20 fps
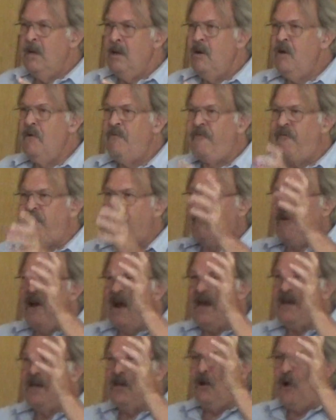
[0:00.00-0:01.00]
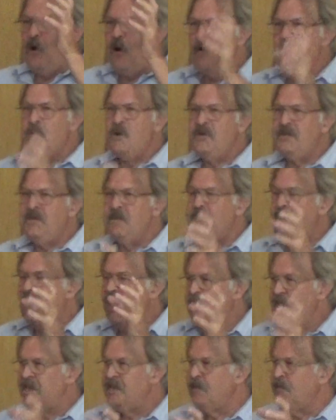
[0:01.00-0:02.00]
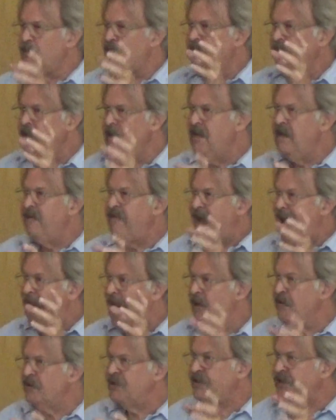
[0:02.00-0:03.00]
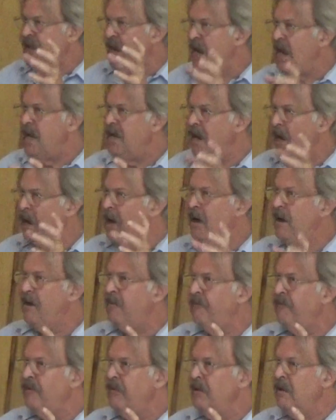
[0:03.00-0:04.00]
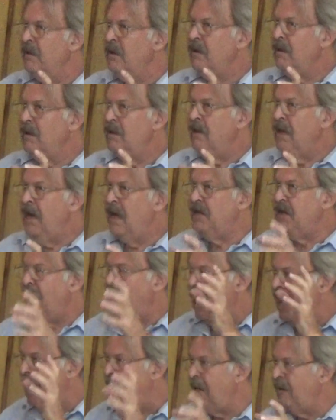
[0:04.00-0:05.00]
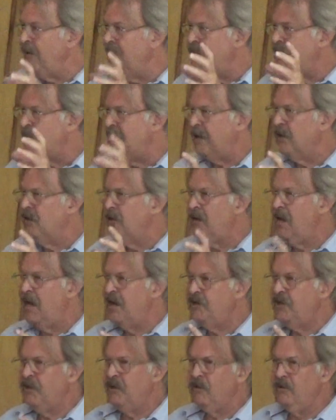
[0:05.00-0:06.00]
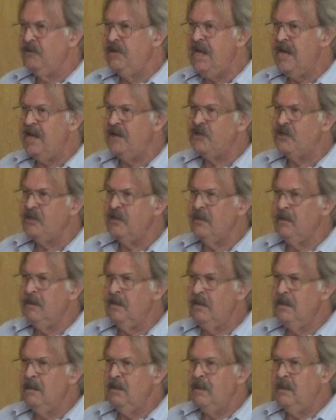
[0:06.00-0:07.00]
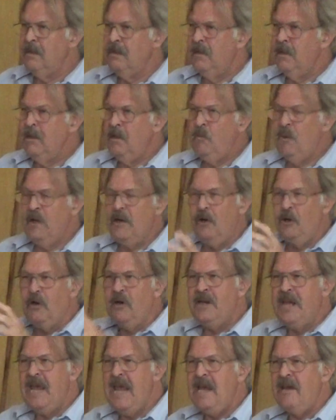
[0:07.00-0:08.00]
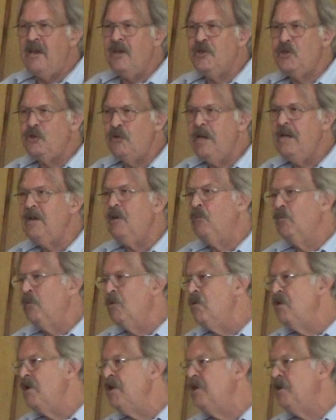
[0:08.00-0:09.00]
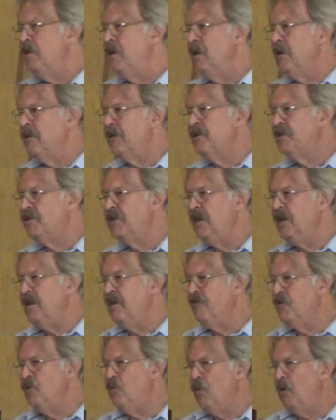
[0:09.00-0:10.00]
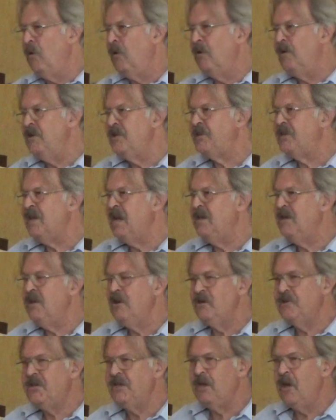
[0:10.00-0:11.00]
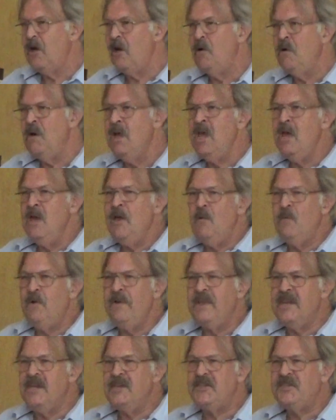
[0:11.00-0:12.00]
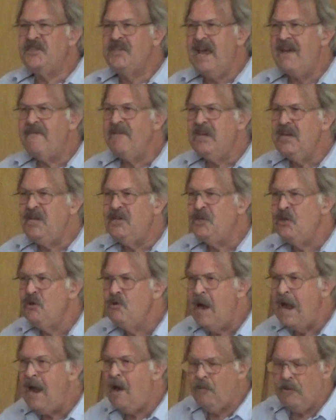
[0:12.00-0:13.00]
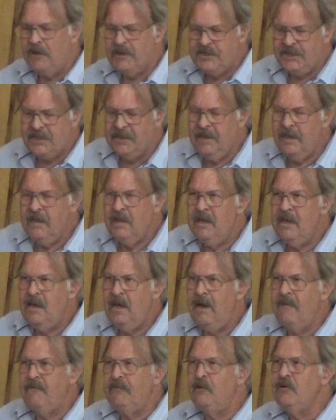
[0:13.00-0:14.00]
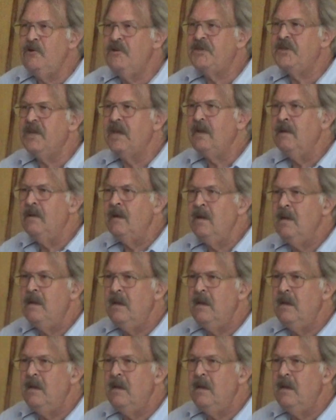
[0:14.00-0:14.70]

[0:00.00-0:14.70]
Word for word: who find it almost impossible to live outside of a highly technological niche. When Hurricane Katrina ruined the city of New Orleans 10 years ago, within 72 hours of losing